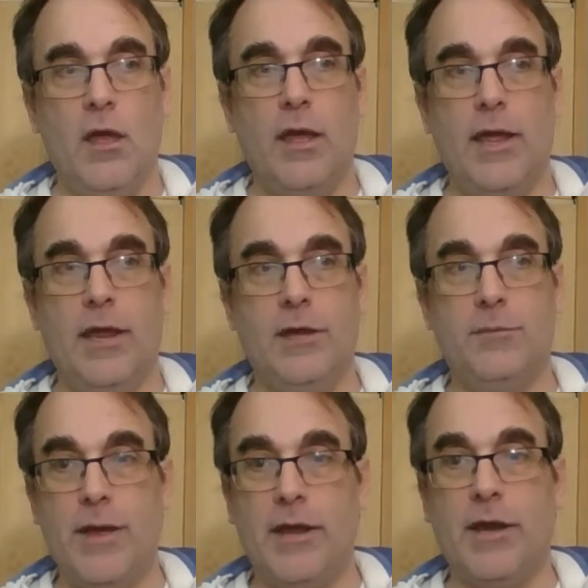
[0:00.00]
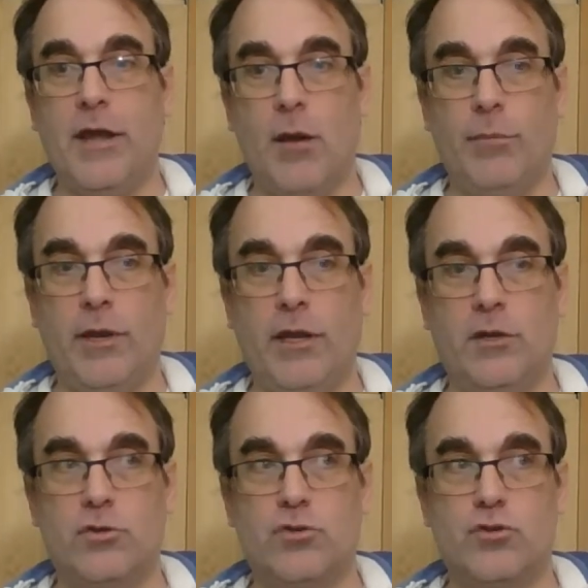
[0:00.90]
And depending on how
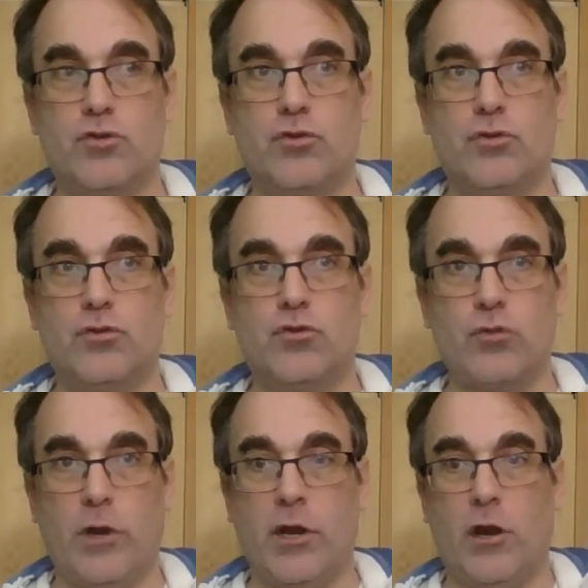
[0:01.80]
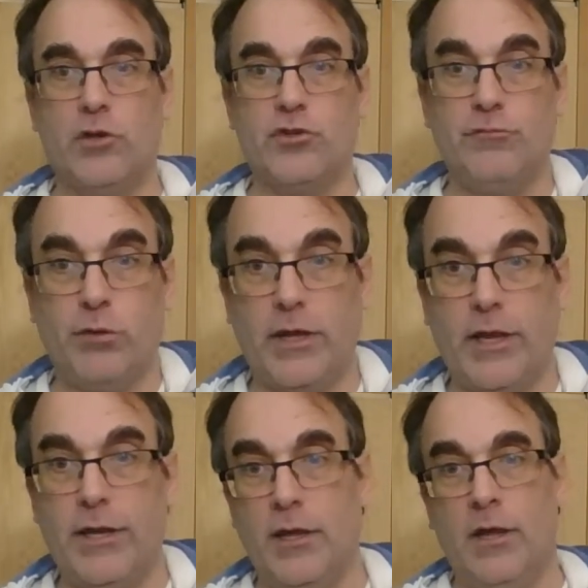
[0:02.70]
many train cars you
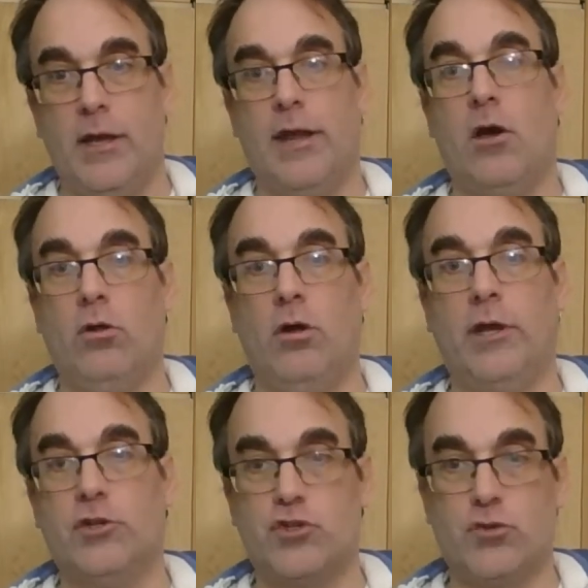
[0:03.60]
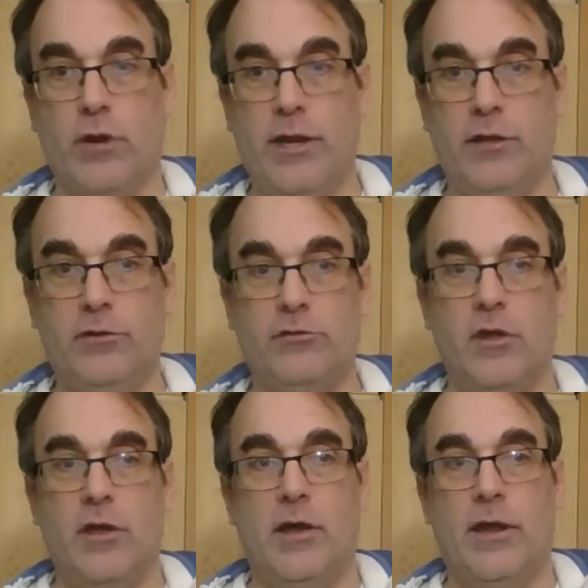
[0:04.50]
played, and how long each train is,
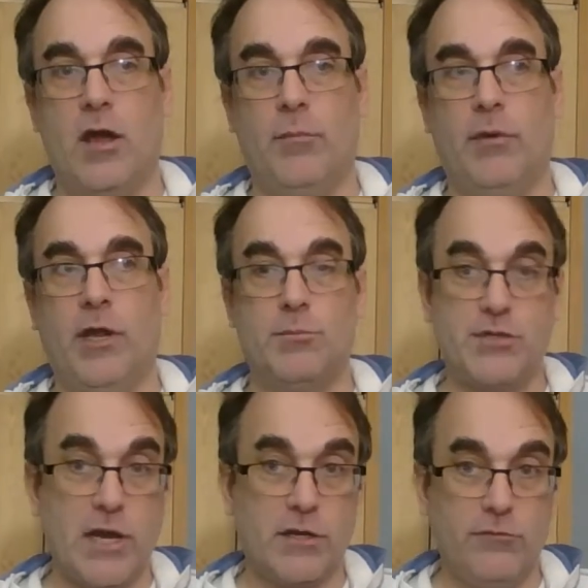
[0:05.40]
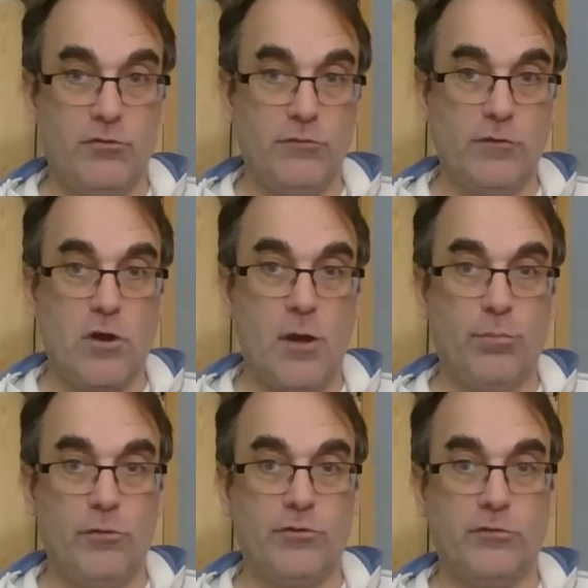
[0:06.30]
and how many objectives you've
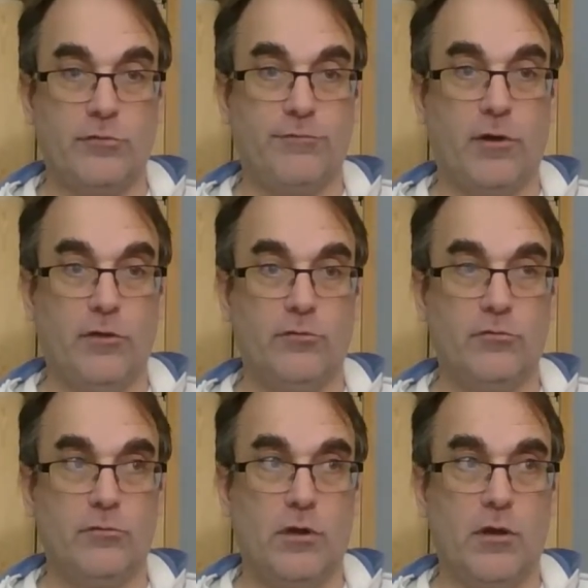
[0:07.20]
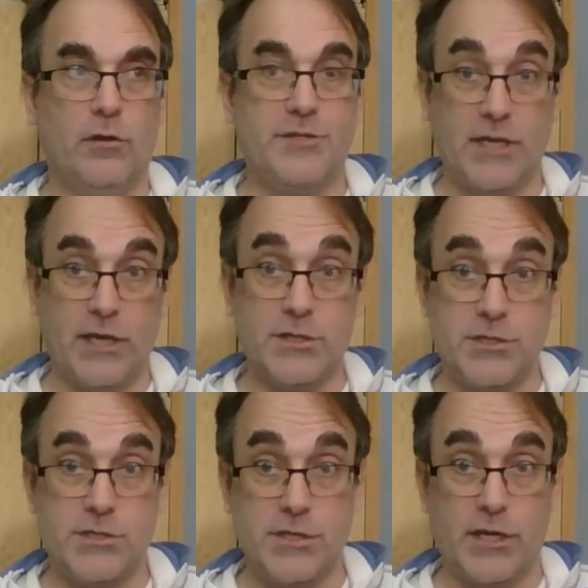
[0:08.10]
accomplished insofar as uh,
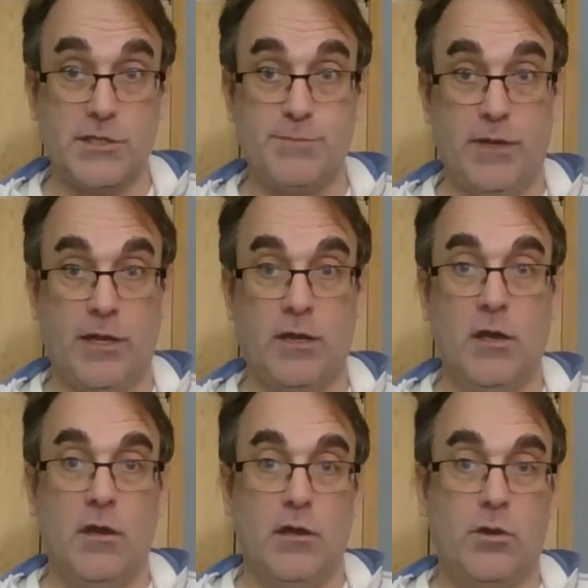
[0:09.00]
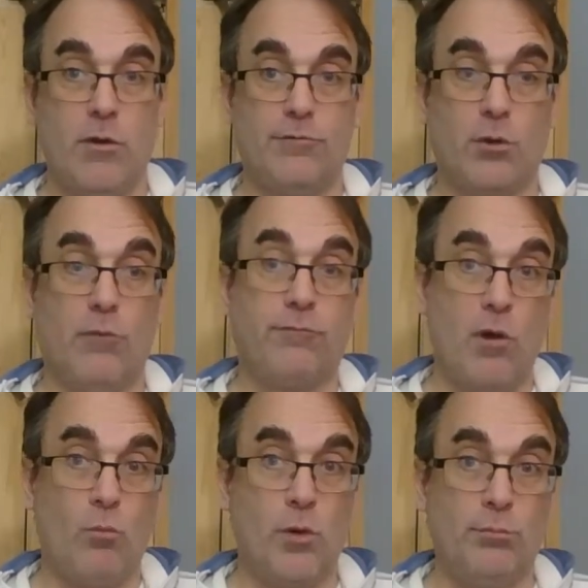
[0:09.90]
tickets, tickets being you have to go
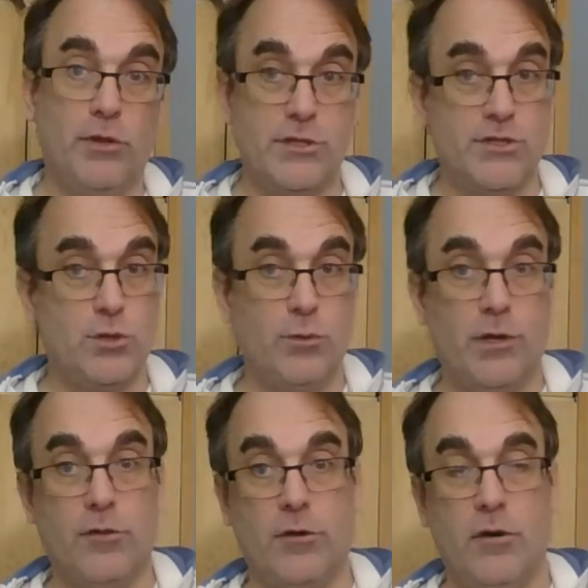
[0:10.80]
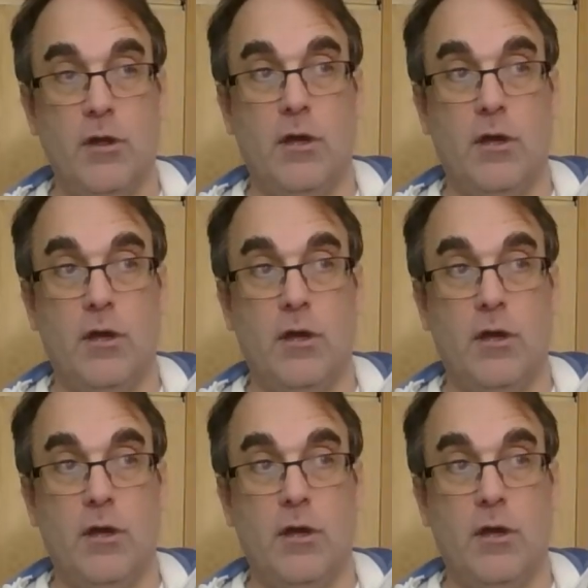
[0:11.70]
from one place to another.